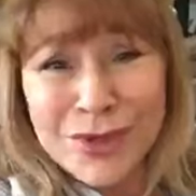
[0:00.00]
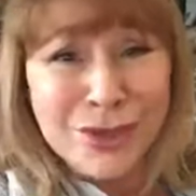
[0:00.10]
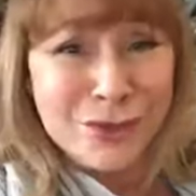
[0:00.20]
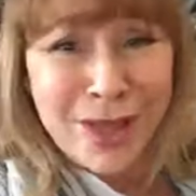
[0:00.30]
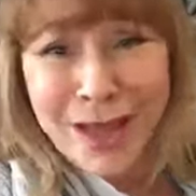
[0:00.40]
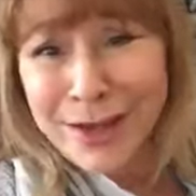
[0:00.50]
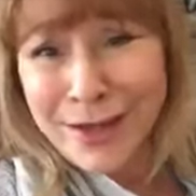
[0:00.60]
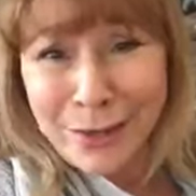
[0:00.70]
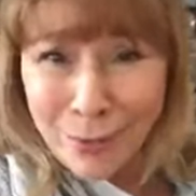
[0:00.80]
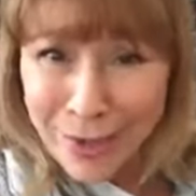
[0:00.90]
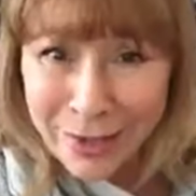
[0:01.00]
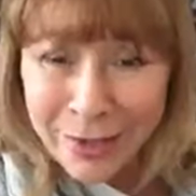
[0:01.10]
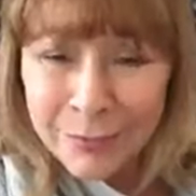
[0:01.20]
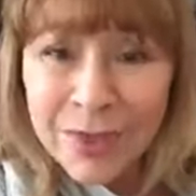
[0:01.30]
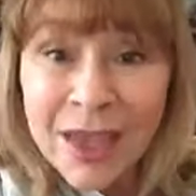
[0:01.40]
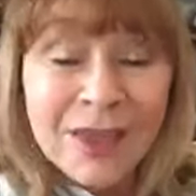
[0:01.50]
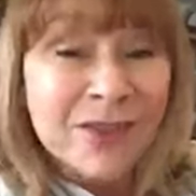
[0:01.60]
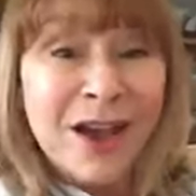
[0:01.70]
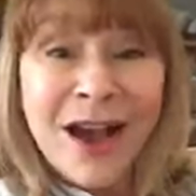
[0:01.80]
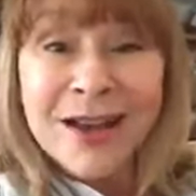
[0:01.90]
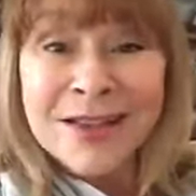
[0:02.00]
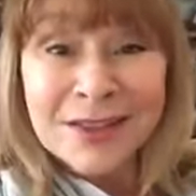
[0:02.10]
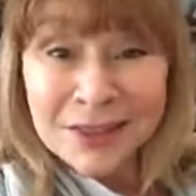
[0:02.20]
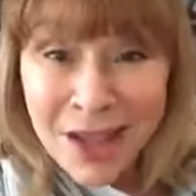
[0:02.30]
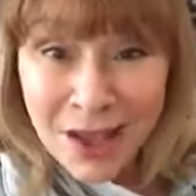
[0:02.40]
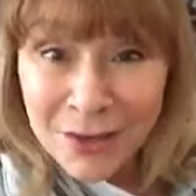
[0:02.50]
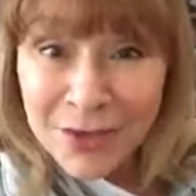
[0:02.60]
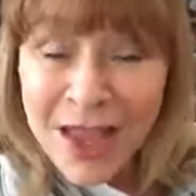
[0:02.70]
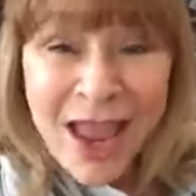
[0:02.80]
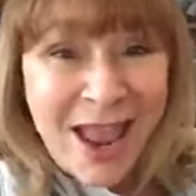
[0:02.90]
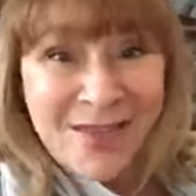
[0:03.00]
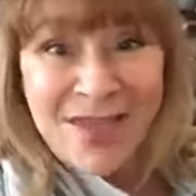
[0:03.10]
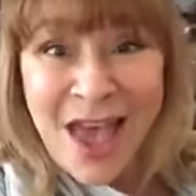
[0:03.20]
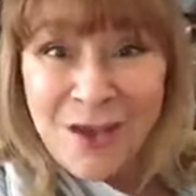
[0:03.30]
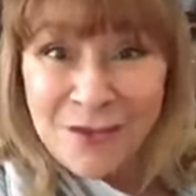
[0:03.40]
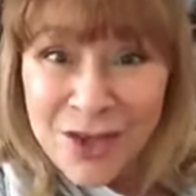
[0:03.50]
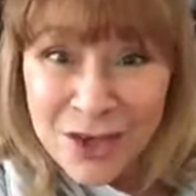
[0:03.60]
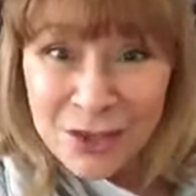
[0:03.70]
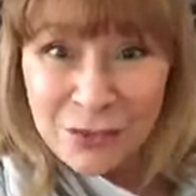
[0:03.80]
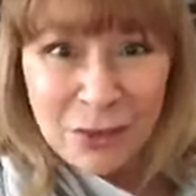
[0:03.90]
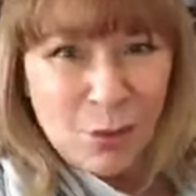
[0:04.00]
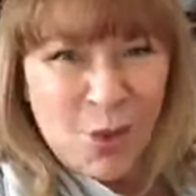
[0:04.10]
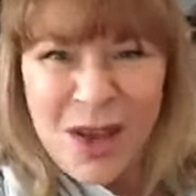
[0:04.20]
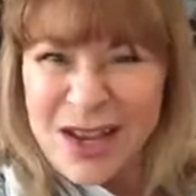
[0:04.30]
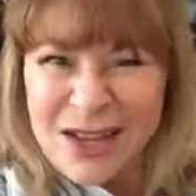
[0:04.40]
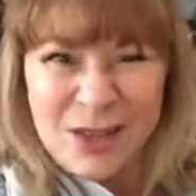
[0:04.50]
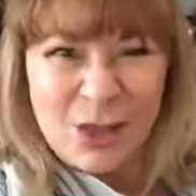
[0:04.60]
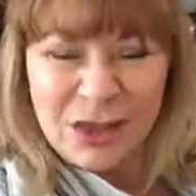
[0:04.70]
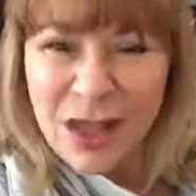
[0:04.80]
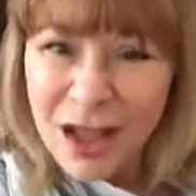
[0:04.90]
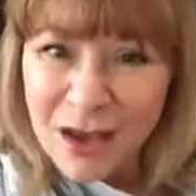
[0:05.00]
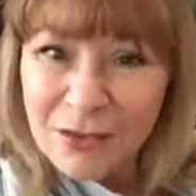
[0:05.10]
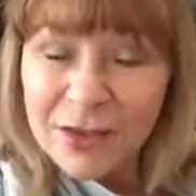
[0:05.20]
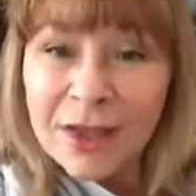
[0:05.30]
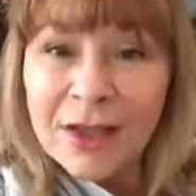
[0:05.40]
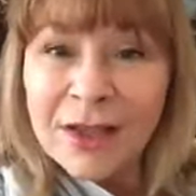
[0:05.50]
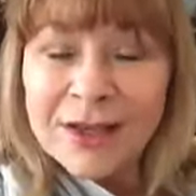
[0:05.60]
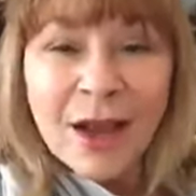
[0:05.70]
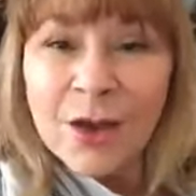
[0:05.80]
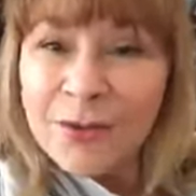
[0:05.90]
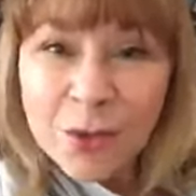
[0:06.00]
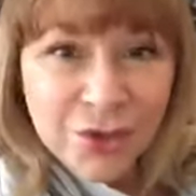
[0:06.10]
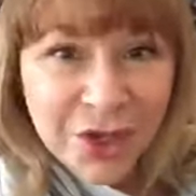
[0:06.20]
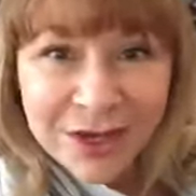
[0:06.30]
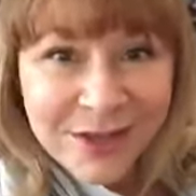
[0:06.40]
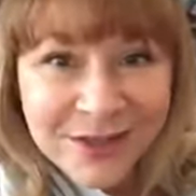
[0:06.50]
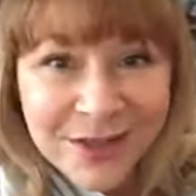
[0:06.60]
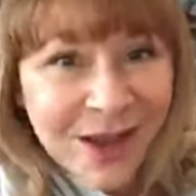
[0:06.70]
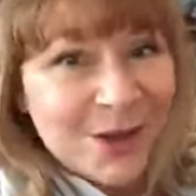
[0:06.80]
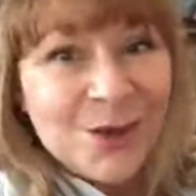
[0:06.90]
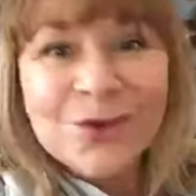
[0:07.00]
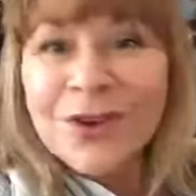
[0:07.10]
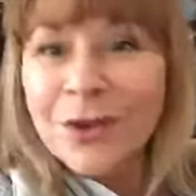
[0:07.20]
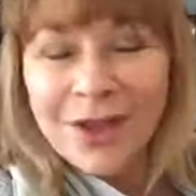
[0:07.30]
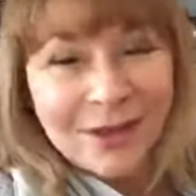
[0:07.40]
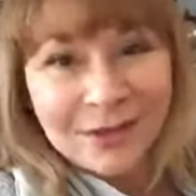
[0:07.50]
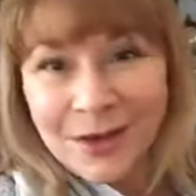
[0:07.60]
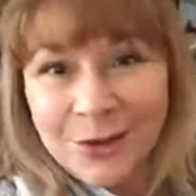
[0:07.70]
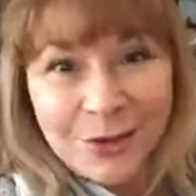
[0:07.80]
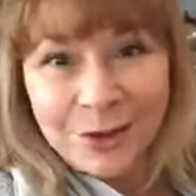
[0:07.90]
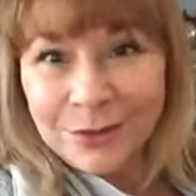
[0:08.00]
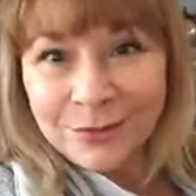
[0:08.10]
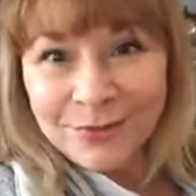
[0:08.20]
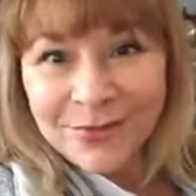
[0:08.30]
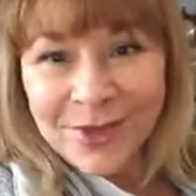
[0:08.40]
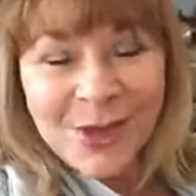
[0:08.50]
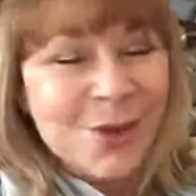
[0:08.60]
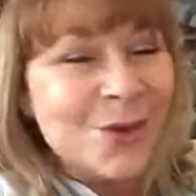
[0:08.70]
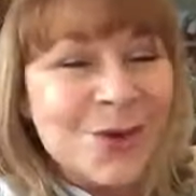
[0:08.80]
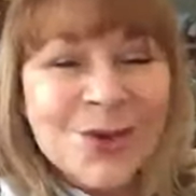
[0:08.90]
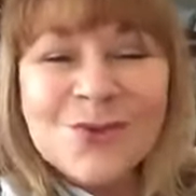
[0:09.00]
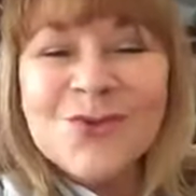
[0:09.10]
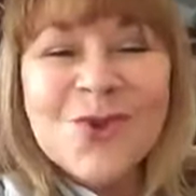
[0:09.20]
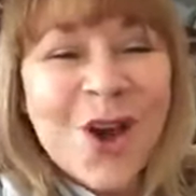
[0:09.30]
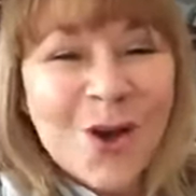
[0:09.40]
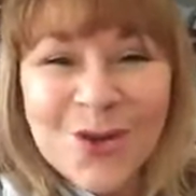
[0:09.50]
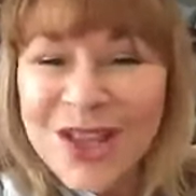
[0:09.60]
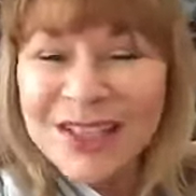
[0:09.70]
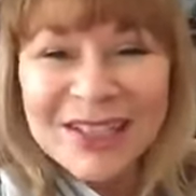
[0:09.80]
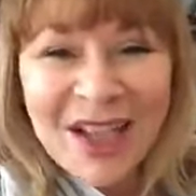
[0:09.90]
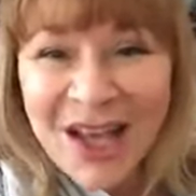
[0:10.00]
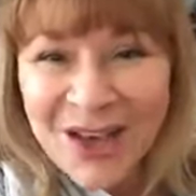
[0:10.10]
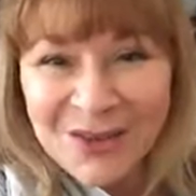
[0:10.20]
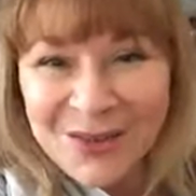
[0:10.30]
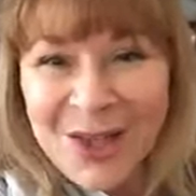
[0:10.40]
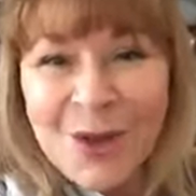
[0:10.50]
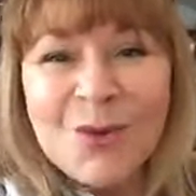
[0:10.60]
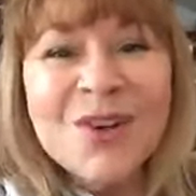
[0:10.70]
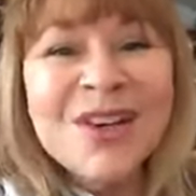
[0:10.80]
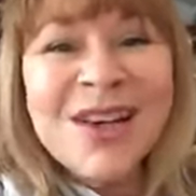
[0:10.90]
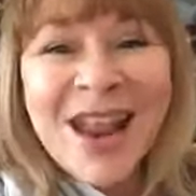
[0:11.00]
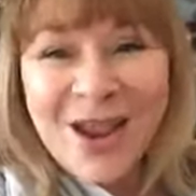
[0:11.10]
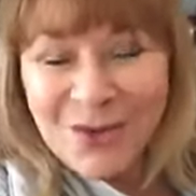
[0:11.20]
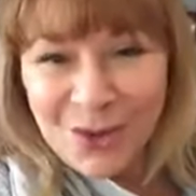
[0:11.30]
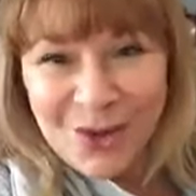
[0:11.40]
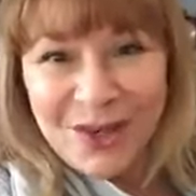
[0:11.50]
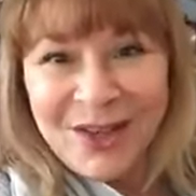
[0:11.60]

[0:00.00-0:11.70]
do that anyway? If God is love and that vengeful, what is love? Now, if you check inside, you know that's not true. You know that love would never